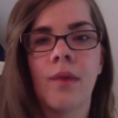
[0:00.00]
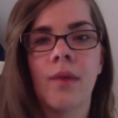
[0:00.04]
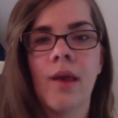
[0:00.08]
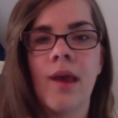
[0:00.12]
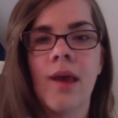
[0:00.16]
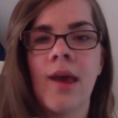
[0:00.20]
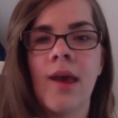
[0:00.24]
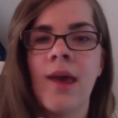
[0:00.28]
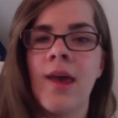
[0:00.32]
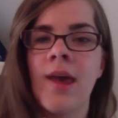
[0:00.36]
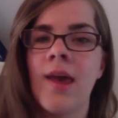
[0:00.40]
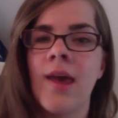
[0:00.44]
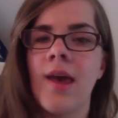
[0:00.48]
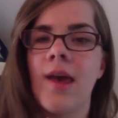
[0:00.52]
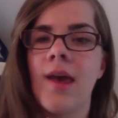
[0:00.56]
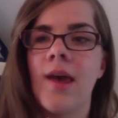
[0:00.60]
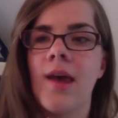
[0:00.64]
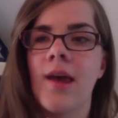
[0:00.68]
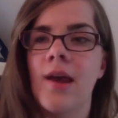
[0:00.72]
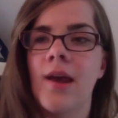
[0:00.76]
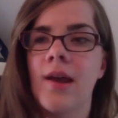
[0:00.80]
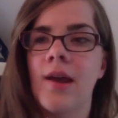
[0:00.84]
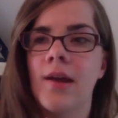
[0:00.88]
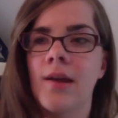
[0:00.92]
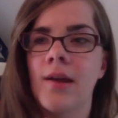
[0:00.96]

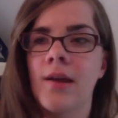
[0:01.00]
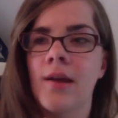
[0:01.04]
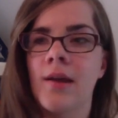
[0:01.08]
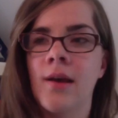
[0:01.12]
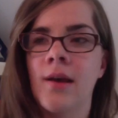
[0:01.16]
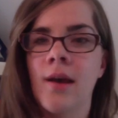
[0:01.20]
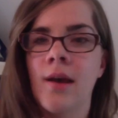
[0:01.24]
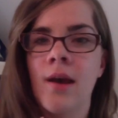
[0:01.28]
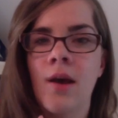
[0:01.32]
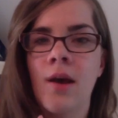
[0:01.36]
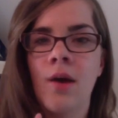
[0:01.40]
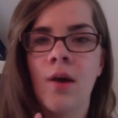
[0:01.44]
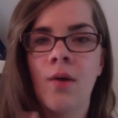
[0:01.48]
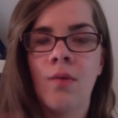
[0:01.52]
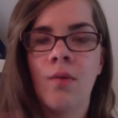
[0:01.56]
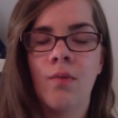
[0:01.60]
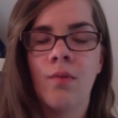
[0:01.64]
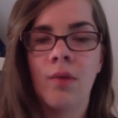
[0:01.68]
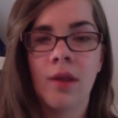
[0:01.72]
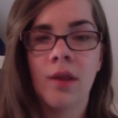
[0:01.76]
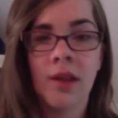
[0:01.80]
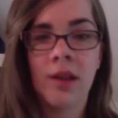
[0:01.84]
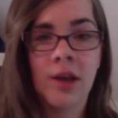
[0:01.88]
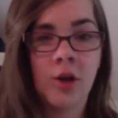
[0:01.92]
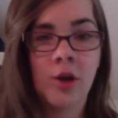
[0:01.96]
and
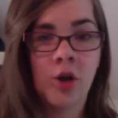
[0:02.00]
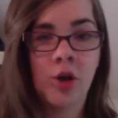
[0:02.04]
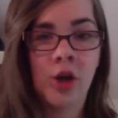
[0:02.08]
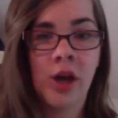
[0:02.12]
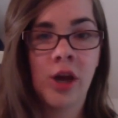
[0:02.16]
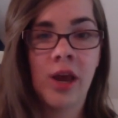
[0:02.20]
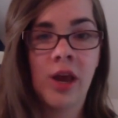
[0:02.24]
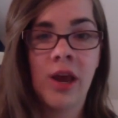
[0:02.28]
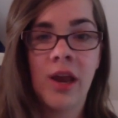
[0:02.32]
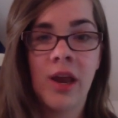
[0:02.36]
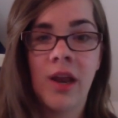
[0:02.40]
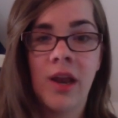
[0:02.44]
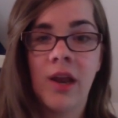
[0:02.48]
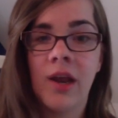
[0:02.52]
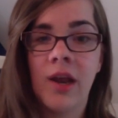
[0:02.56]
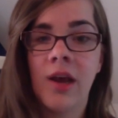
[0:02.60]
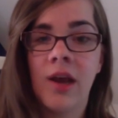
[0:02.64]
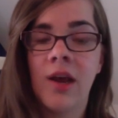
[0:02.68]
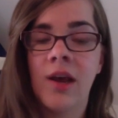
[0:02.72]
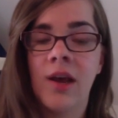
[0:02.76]
religion,